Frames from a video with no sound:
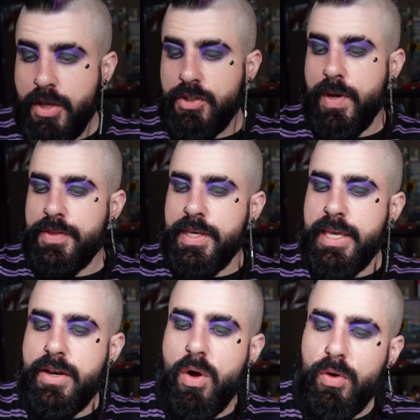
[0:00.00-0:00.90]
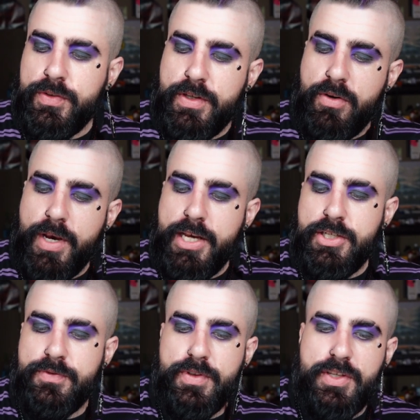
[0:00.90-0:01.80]
So at the end, Olson
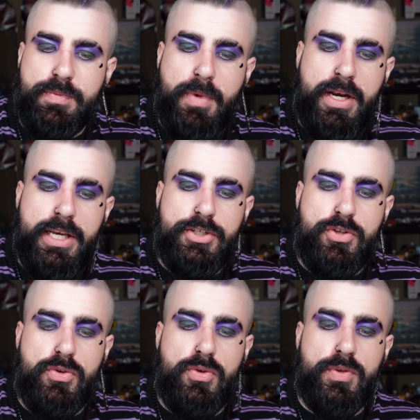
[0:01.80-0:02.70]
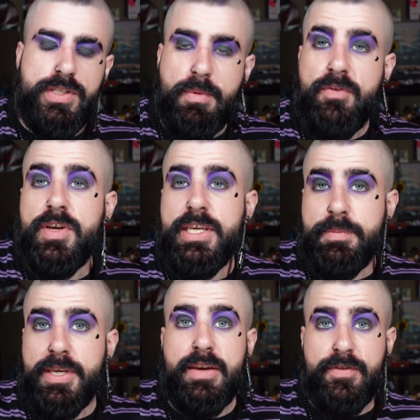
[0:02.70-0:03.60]
arranges for this money to some of
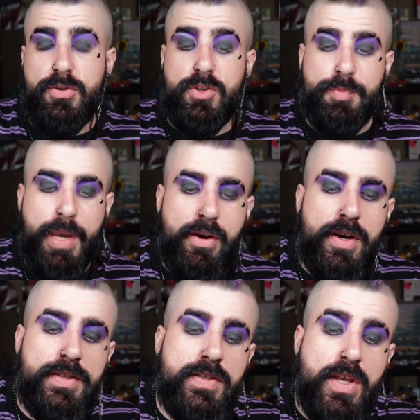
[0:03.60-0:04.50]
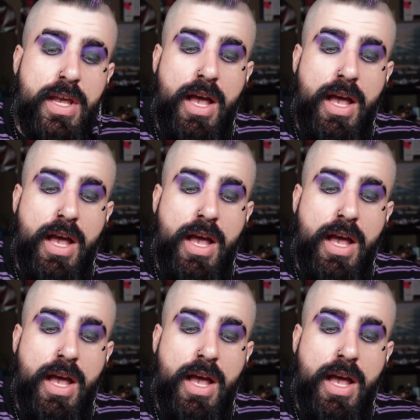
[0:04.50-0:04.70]
it be given to his parents,